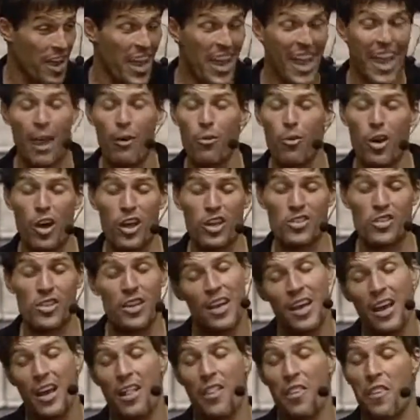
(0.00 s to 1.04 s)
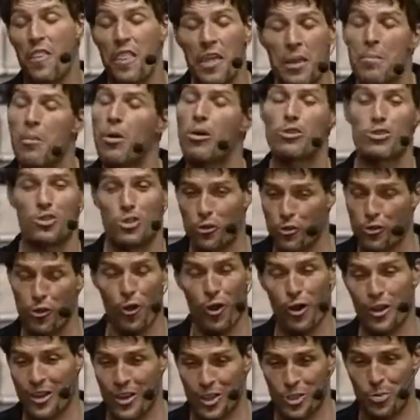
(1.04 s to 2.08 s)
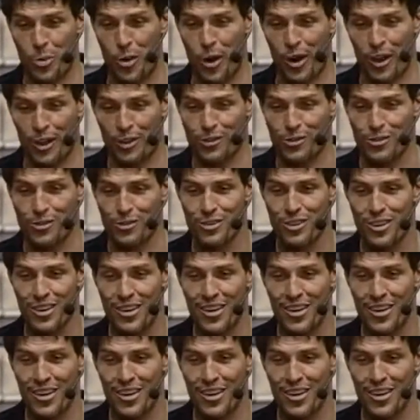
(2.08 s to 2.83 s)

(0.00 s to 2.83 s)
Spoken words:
It was the most euphoric experience.